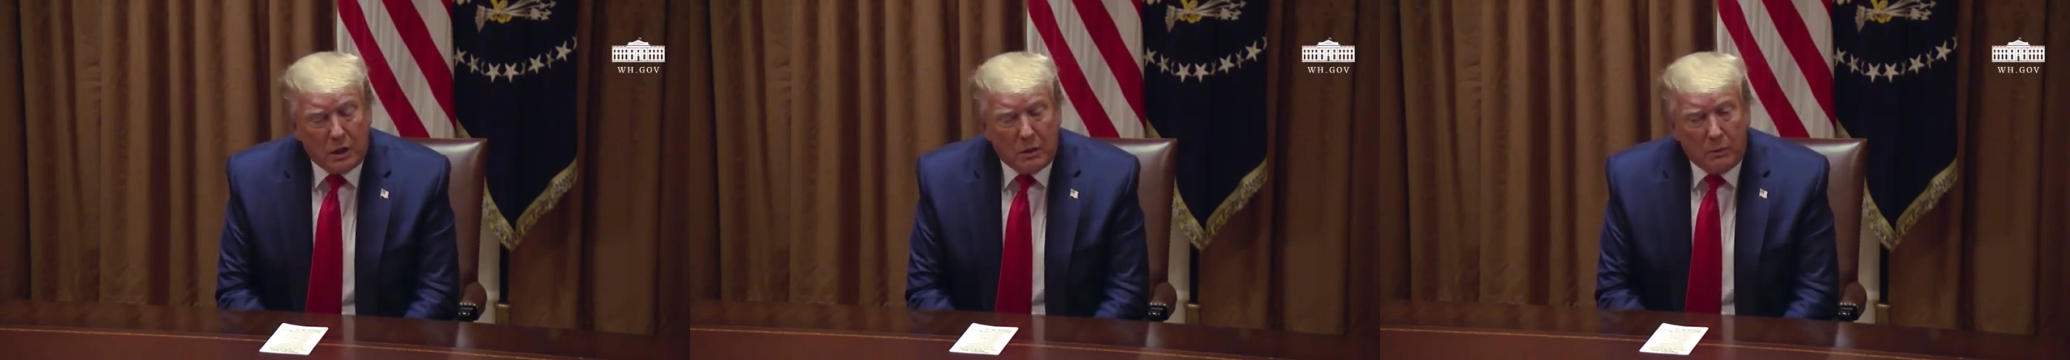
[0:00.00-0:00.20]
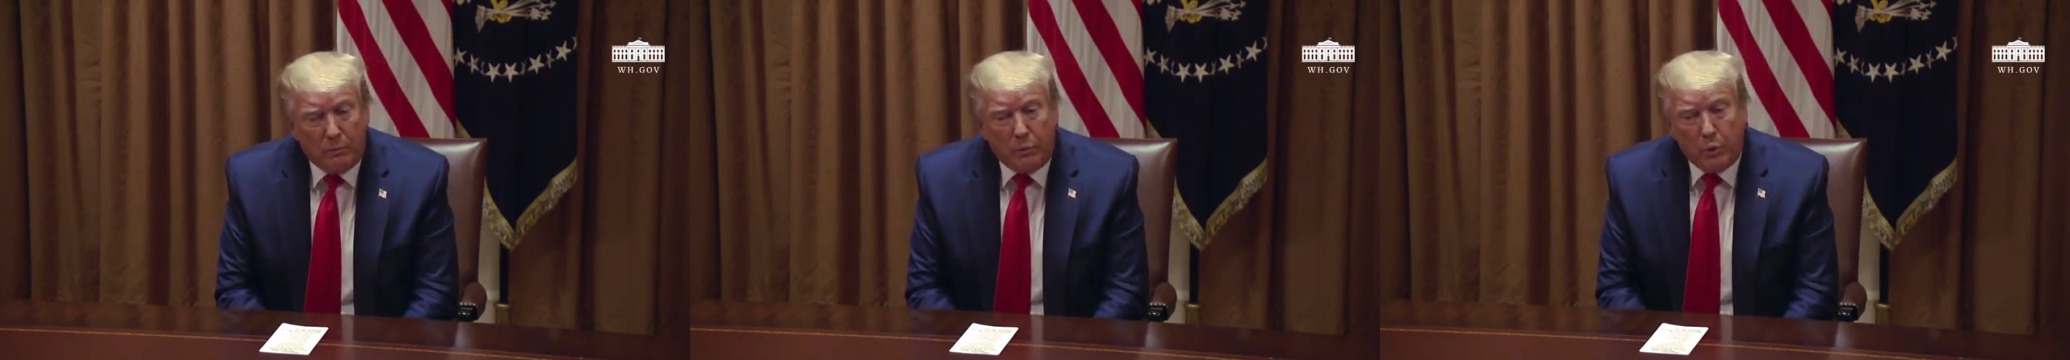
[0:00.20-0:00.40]

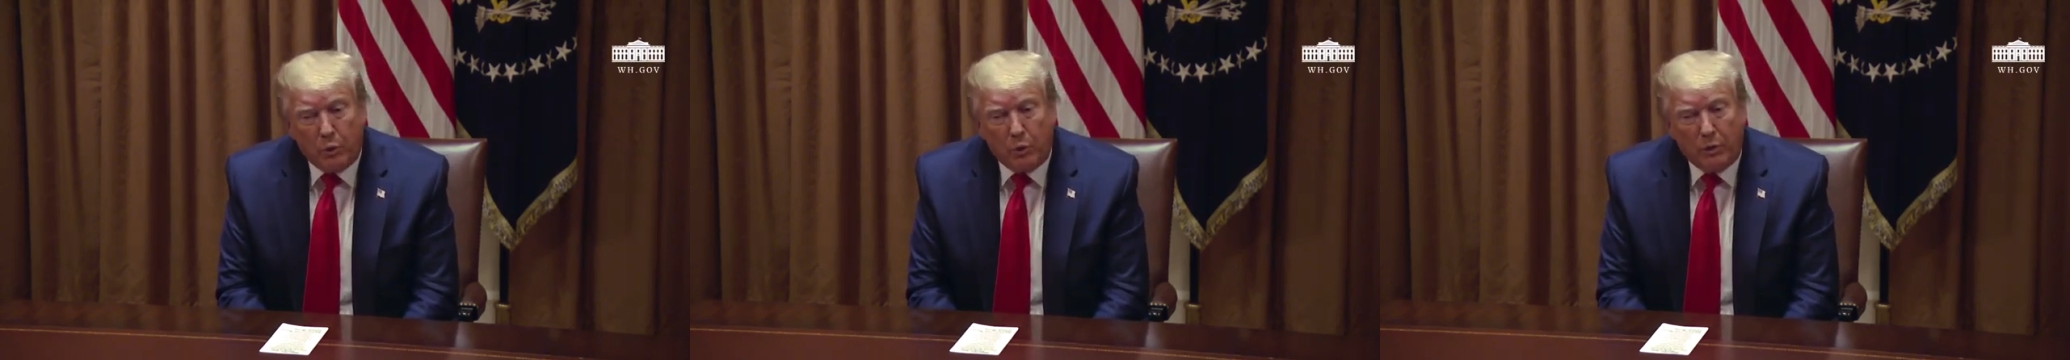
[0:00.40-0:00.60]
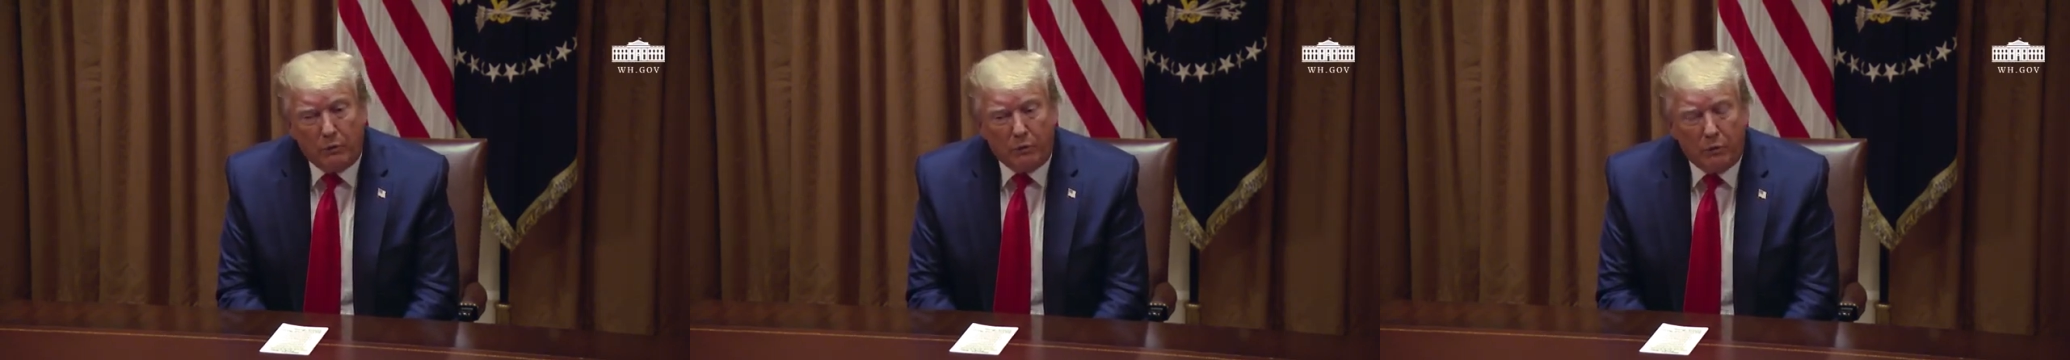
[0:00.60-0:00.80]
Uh,
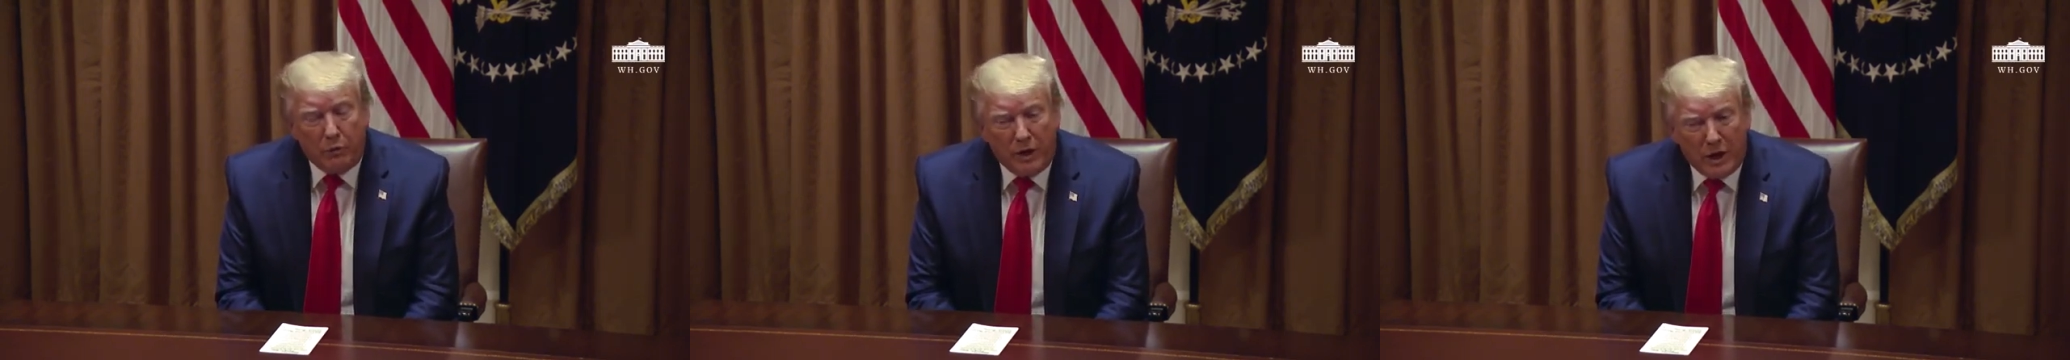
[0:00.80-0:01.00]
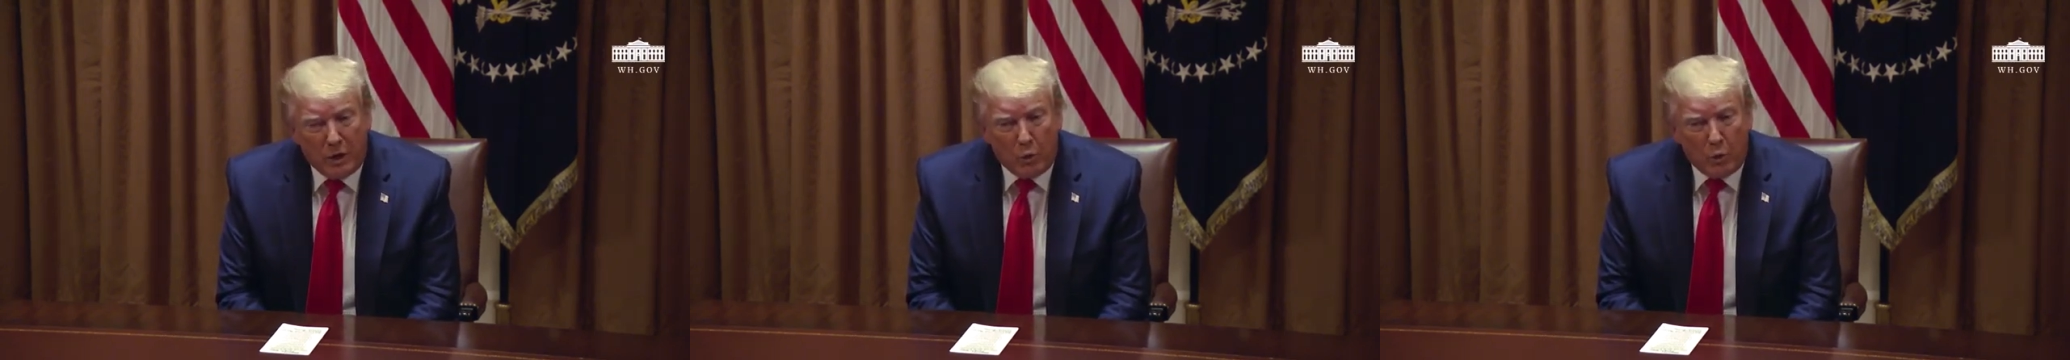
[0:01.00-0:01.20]

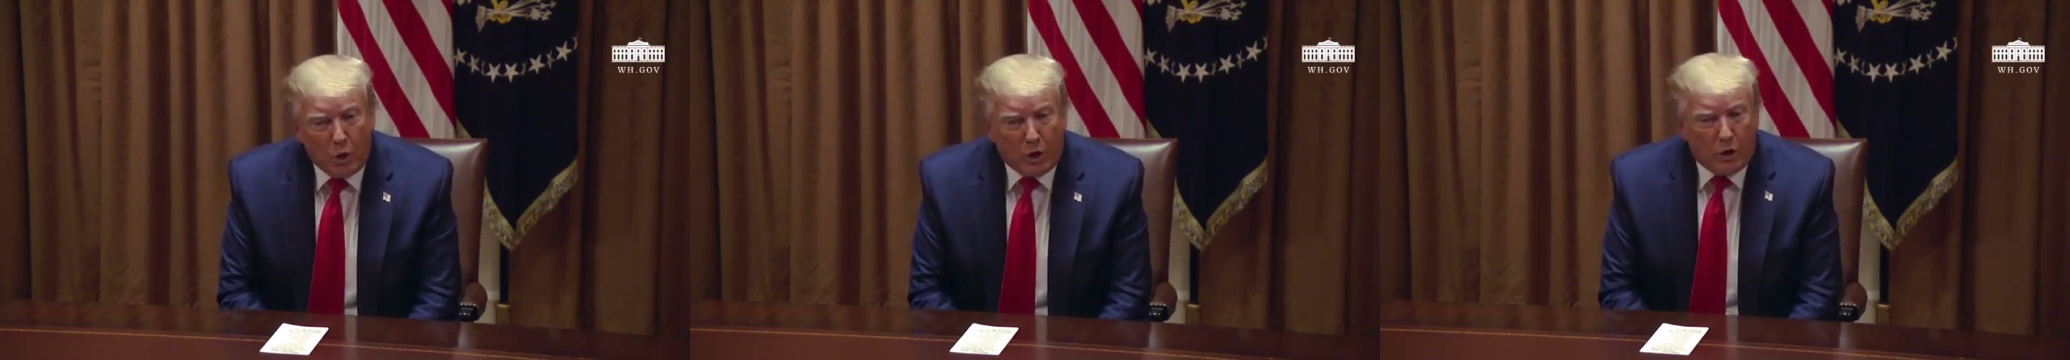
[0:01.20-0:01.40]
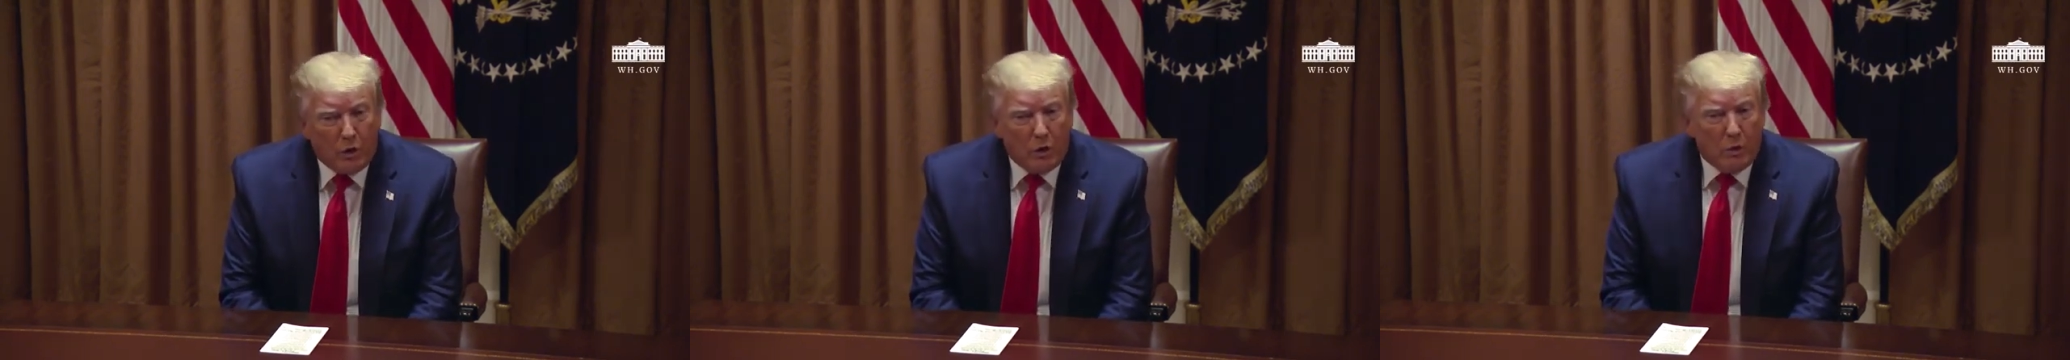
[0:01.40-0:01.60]
we've
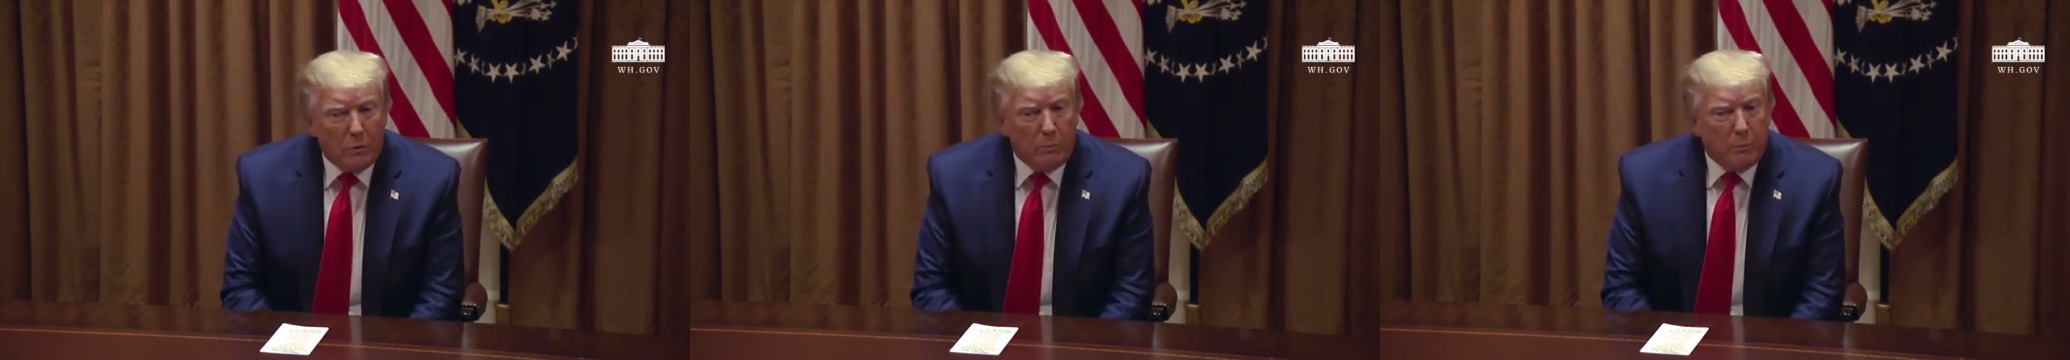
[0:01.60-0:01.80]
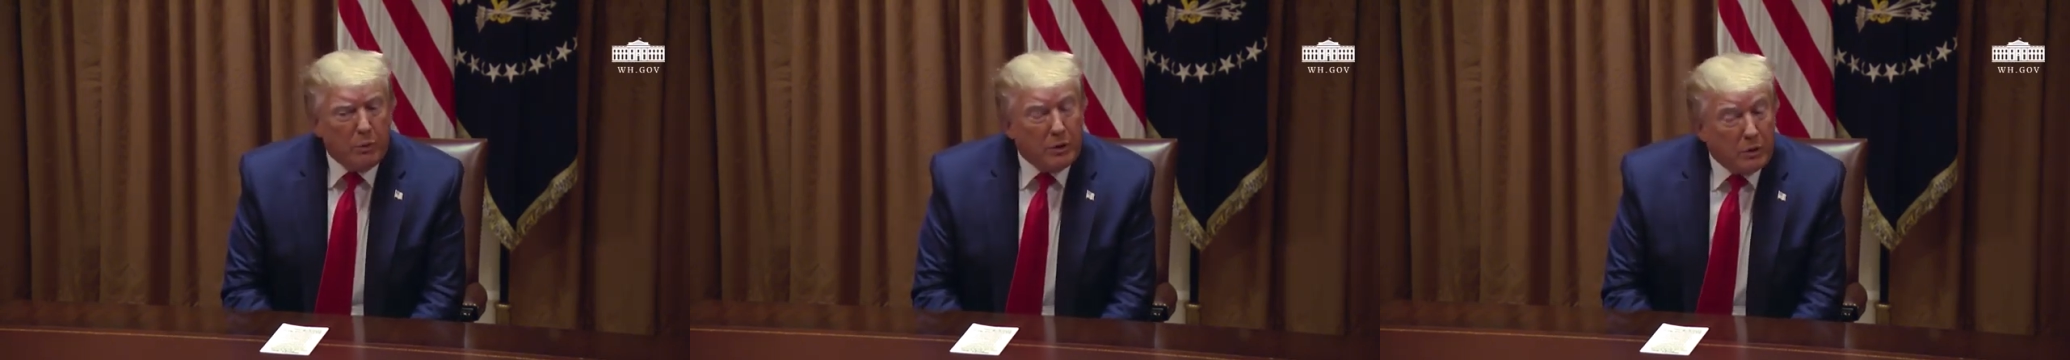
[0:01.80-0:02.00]
now
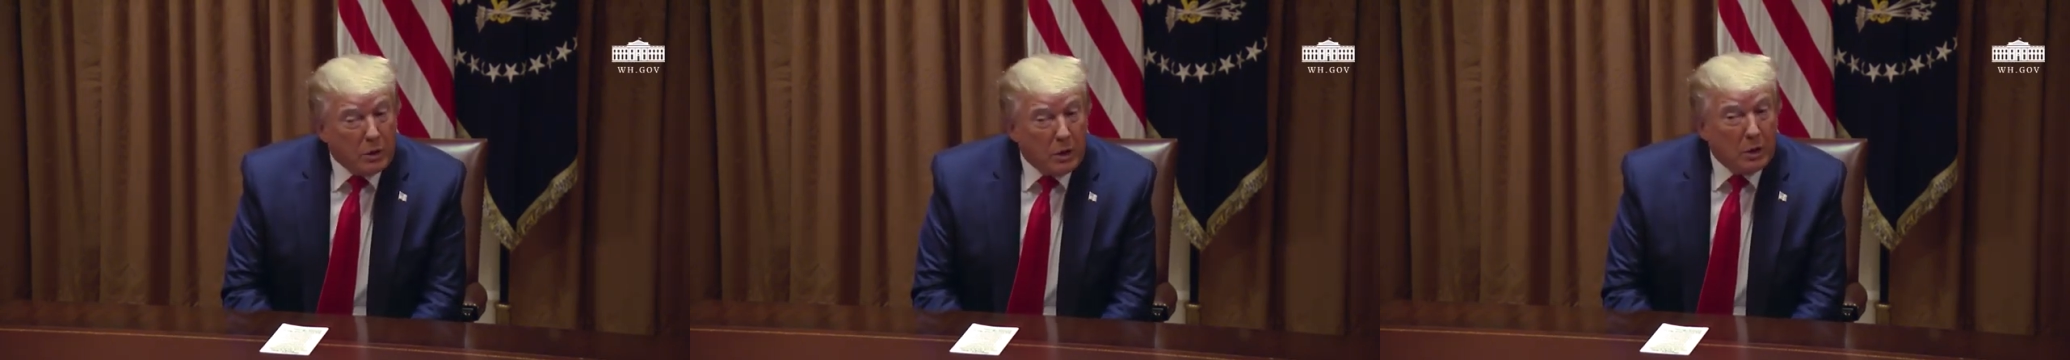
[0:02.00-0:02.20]
worked on